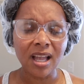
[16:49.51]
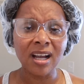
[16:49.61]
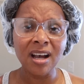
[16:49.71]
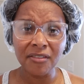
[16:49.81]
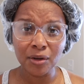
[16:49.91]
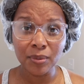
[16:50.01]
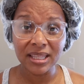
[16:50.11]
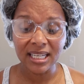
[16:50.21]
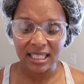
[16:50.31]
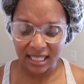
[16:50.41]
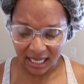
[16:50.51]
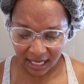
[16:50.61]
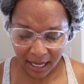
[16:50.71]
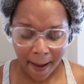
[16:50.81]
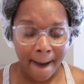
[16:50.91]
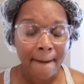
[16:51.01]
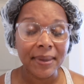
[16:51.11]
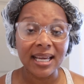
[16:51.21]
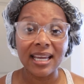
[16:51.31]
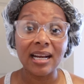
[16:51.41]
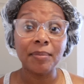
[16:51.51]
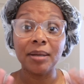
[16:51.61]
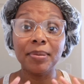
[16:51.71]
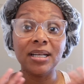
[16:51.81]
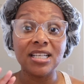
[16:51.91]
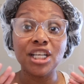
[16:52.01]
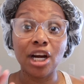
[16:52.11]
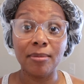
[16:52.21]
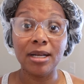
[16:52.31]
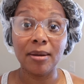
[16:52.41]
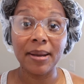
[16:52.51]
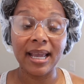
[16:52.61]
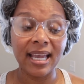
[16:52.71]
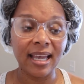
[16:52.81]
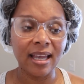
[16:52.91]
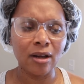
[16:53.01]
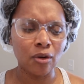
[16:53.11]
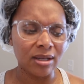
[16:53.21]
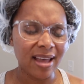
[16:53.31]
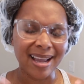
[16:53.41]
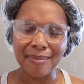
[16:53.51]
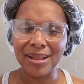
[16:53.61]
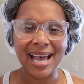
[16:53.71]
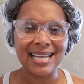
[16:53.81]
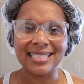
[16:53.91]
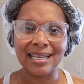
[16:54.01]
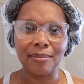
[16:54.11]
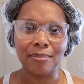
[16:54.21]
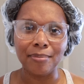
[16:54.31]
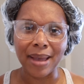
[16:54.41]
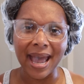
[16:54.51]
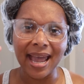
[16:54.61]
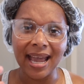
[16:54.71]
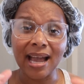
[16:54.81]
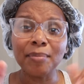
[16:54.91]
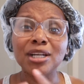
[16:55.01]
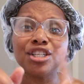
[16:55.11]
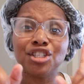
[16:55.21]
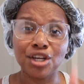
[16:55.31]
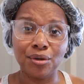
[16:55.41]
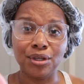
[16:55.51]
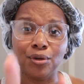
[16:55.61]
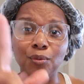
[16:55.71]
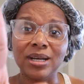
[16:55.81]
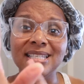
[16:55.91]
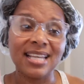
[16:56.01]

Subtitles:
covered with anything. But again, I'm gonna put a turban on my head or like a plastic bag. I'm gonna show you, one